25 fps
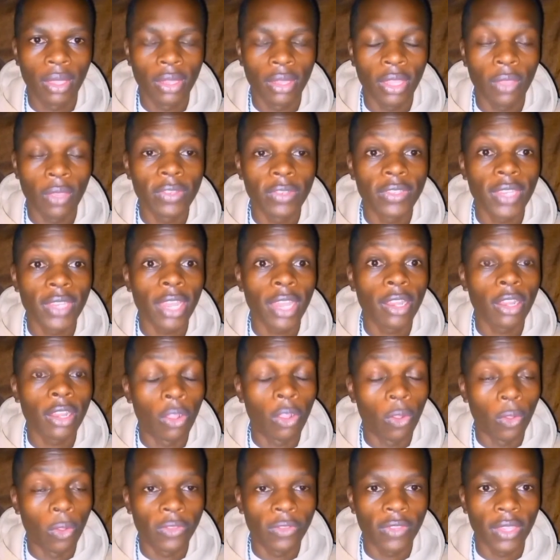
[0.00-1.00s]
they will start
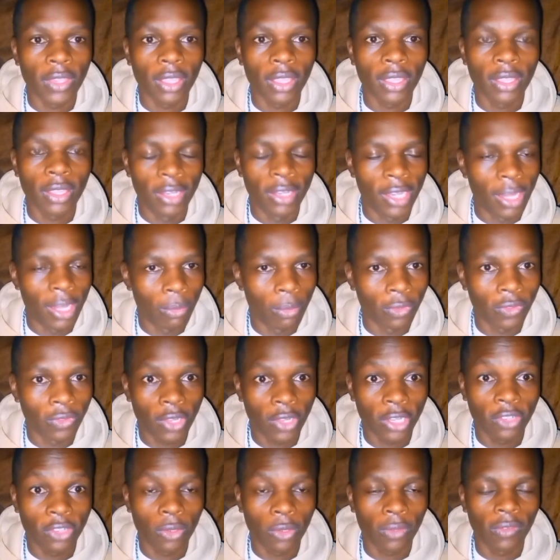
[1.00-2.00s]
causing
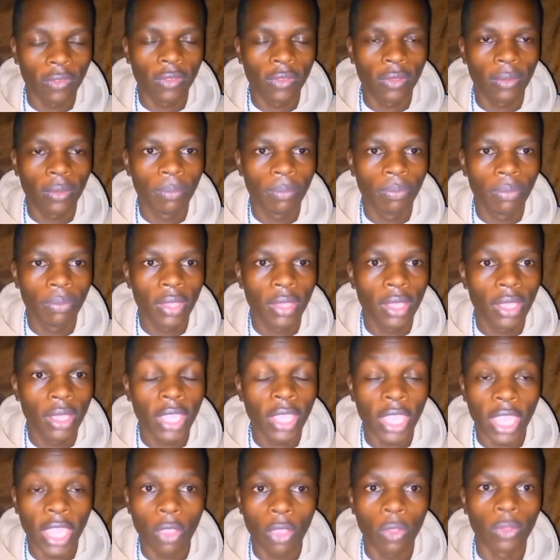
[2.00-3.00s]
demonstrations,
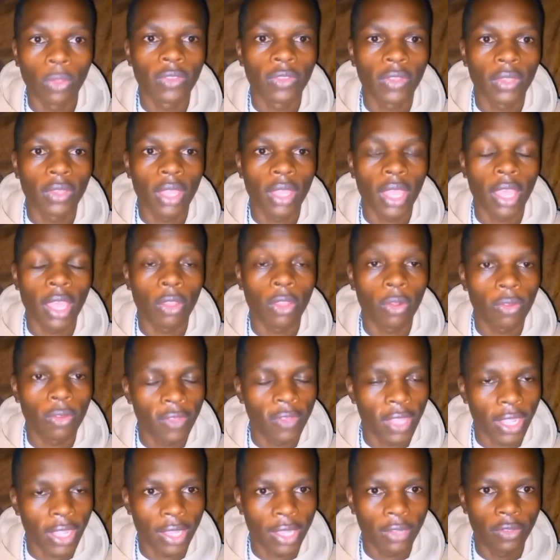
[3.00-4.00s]
chaos across
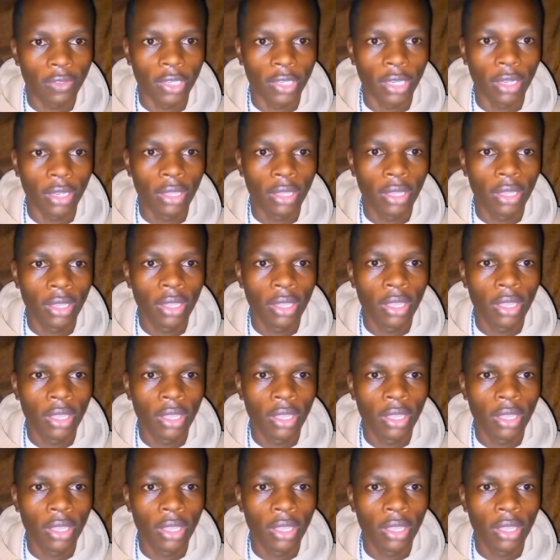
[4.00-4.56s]
the country.